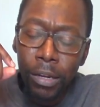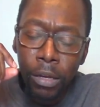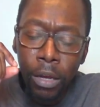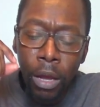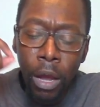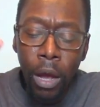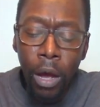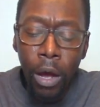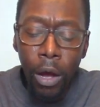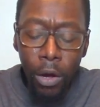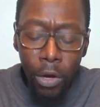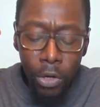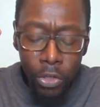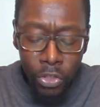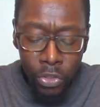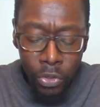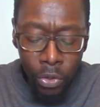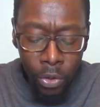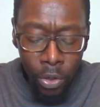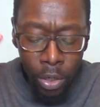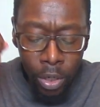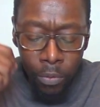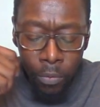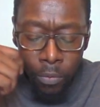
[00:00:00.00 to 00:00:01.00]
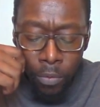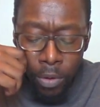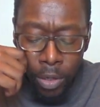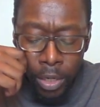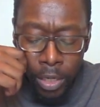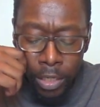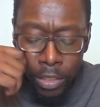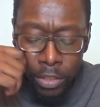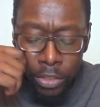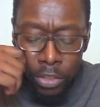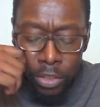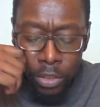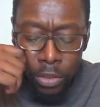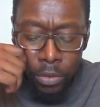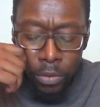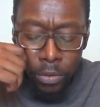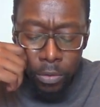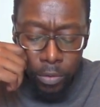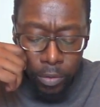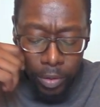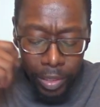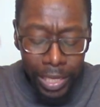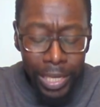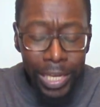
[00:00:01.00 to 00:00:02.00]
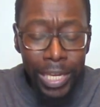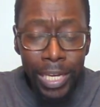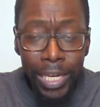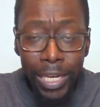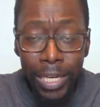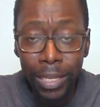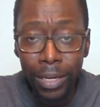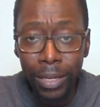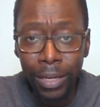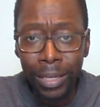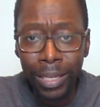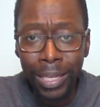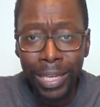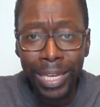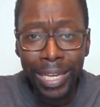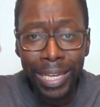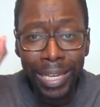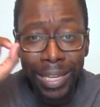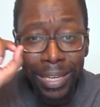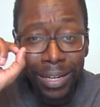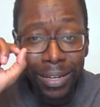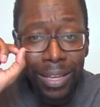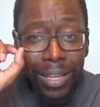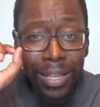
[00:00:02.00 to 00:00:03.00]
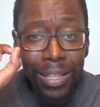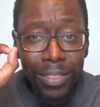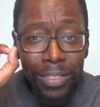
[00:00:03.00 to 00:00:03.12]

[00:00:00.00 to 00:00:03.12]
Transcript: calls on one to heed, again,